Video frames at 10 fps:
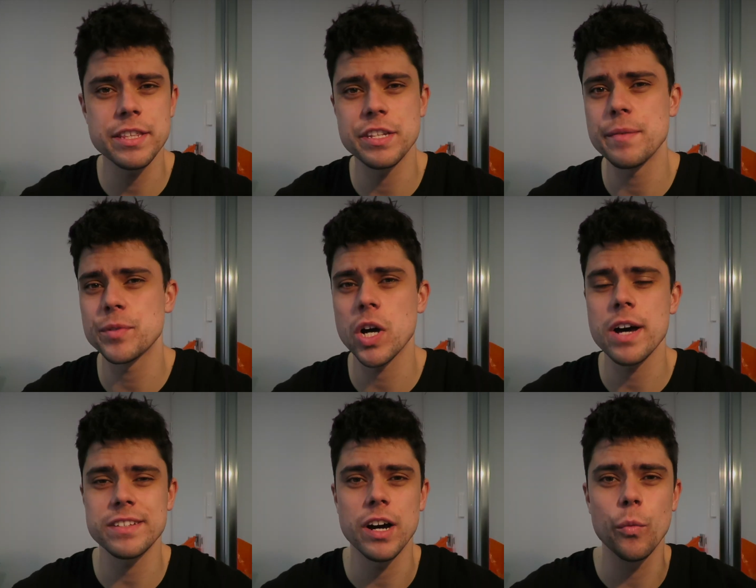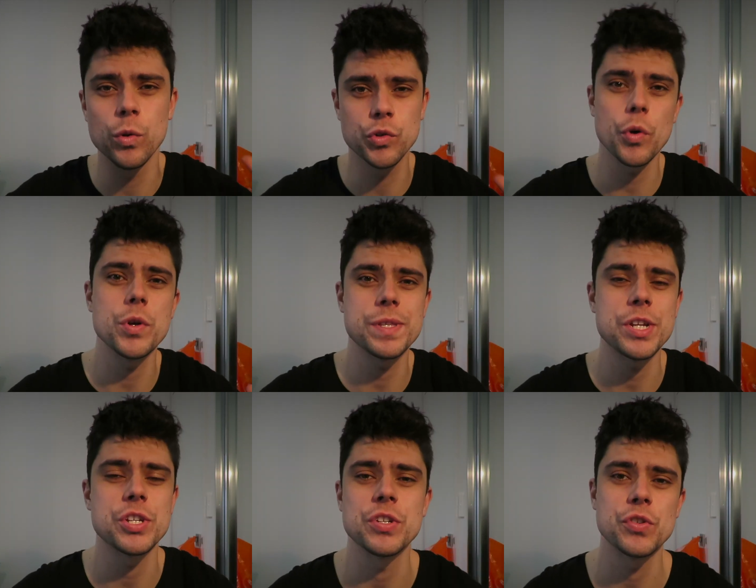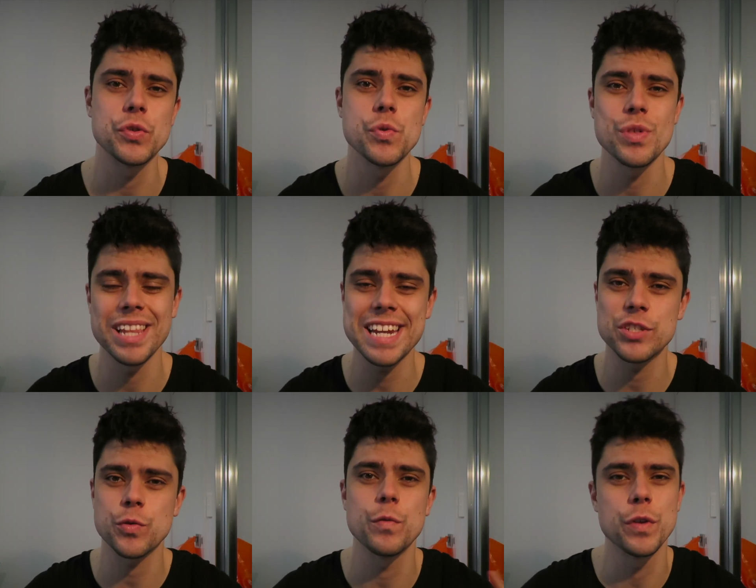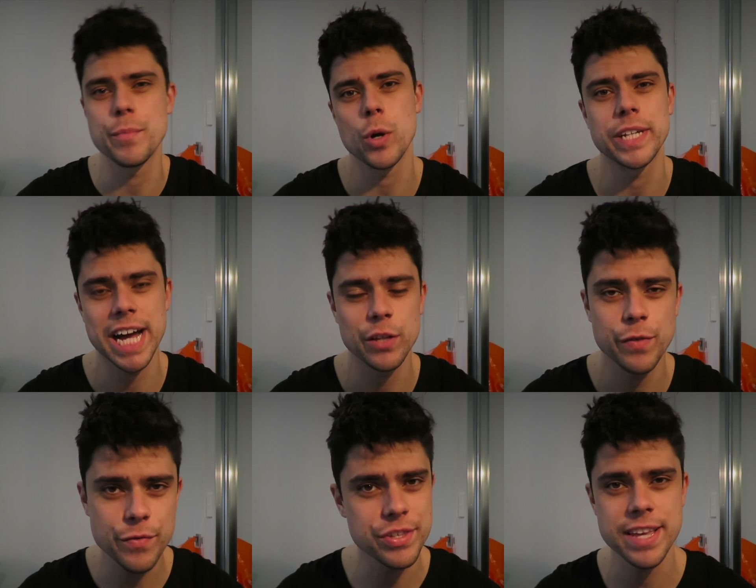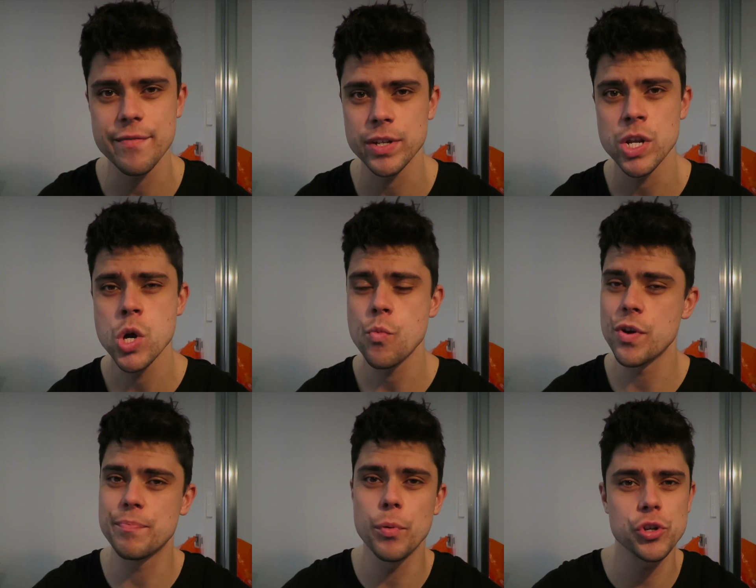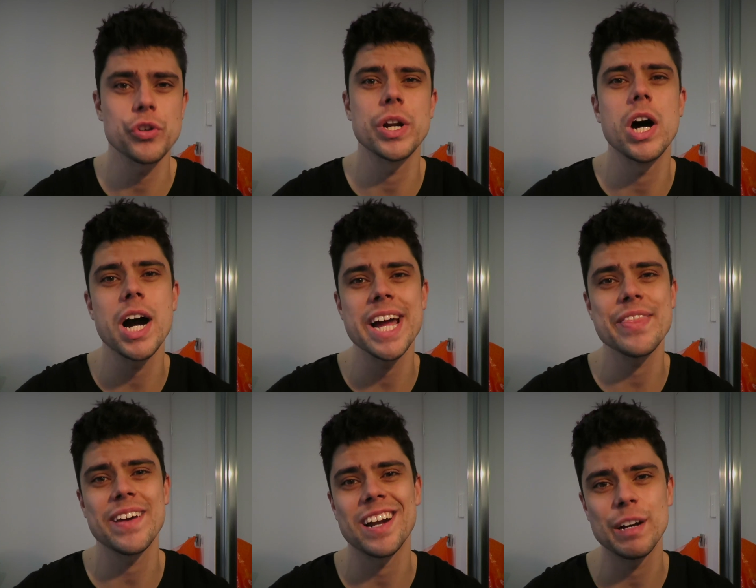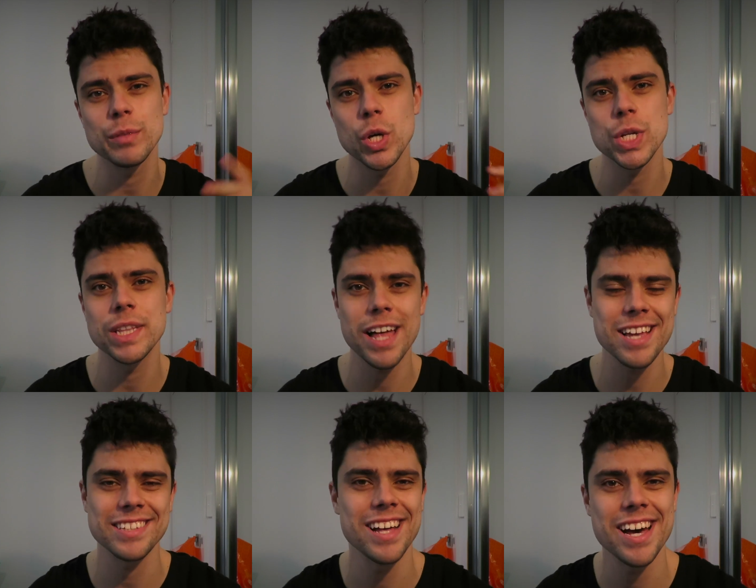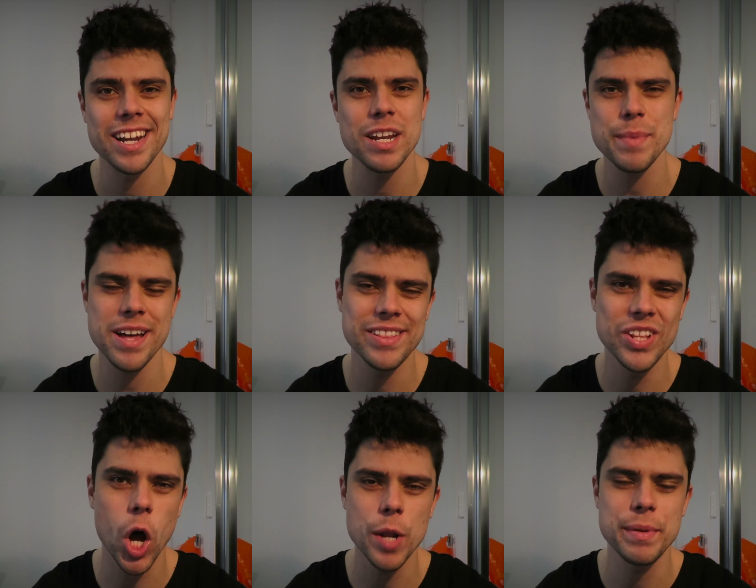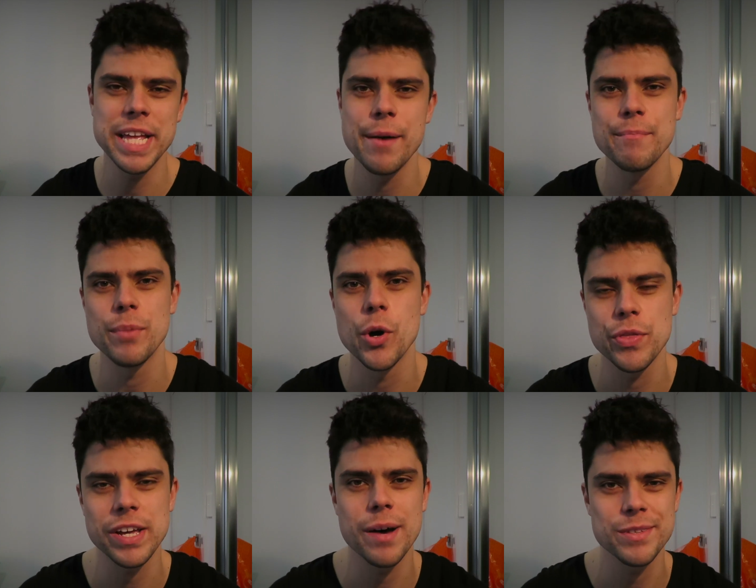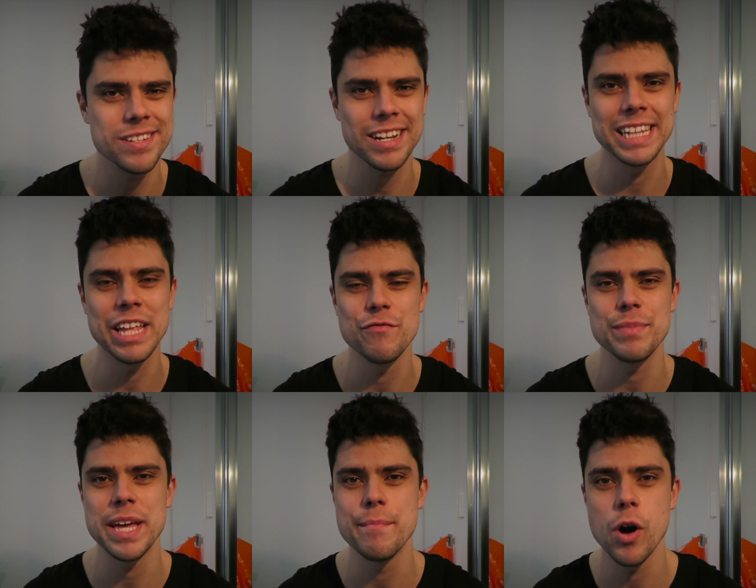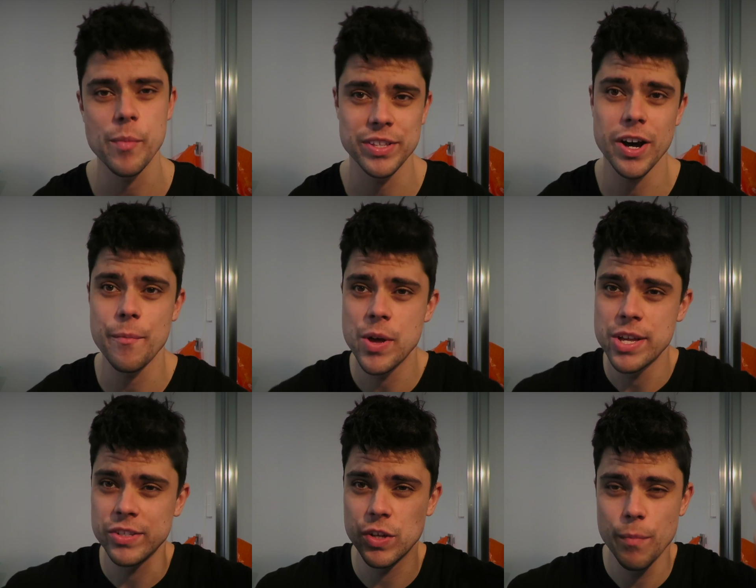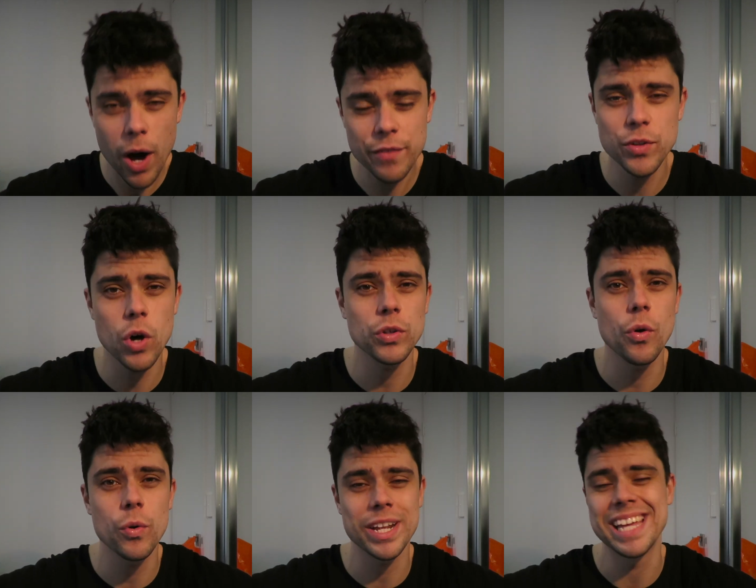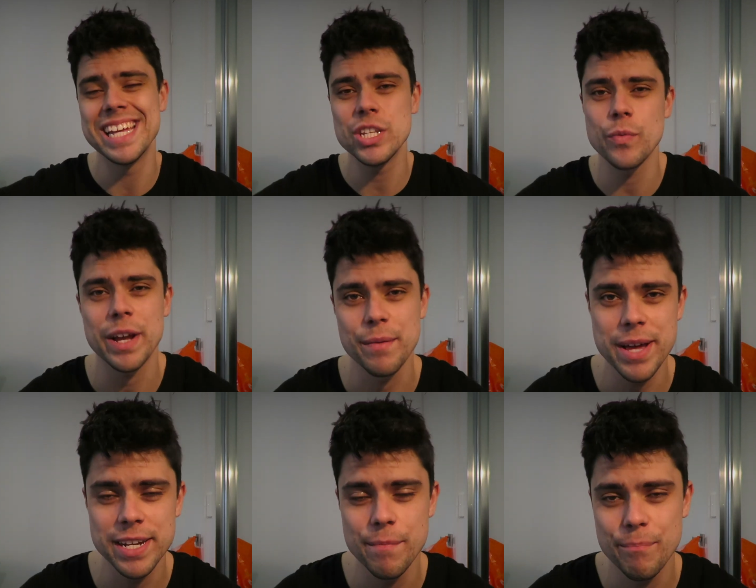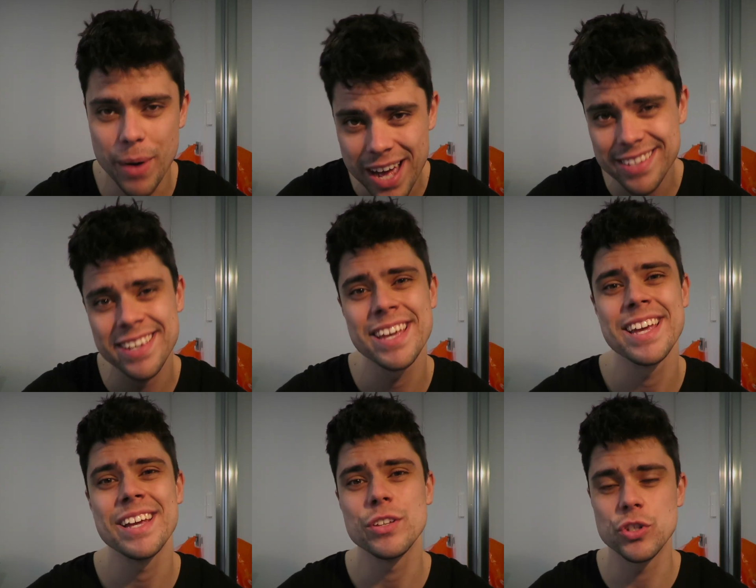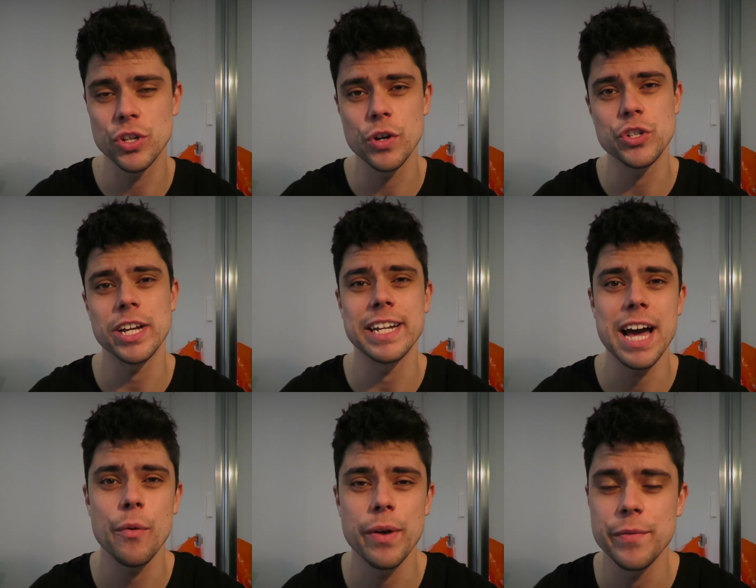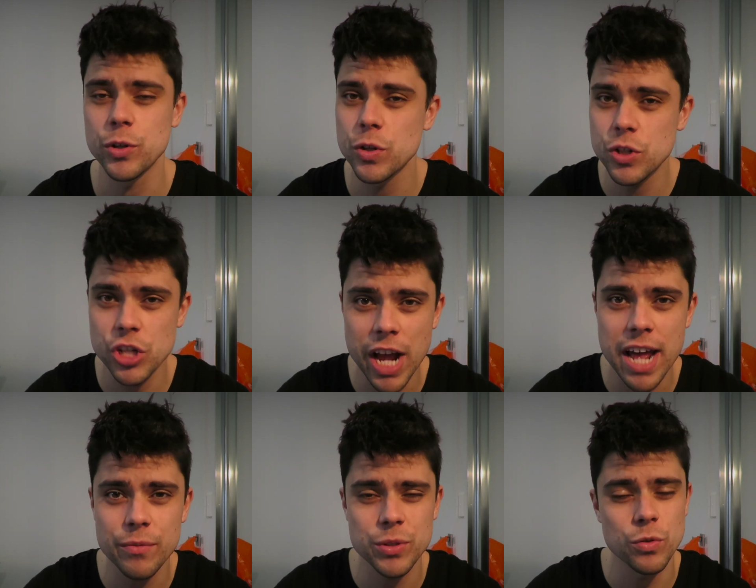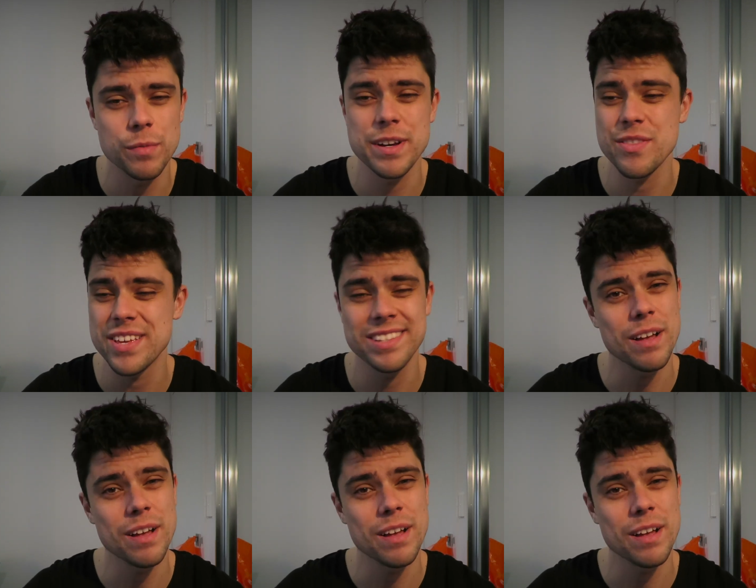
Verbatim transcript: the tips, guys, I will draw your attention to the latest True Footy podcast, 57, with Busher and I, that I uploaded last night at about 9 p.m. Perth time. So that's like 11 p.m. Melbourne time. So you might have not caught it in your recommended, but you should go check it out. We have good chat. We talk about things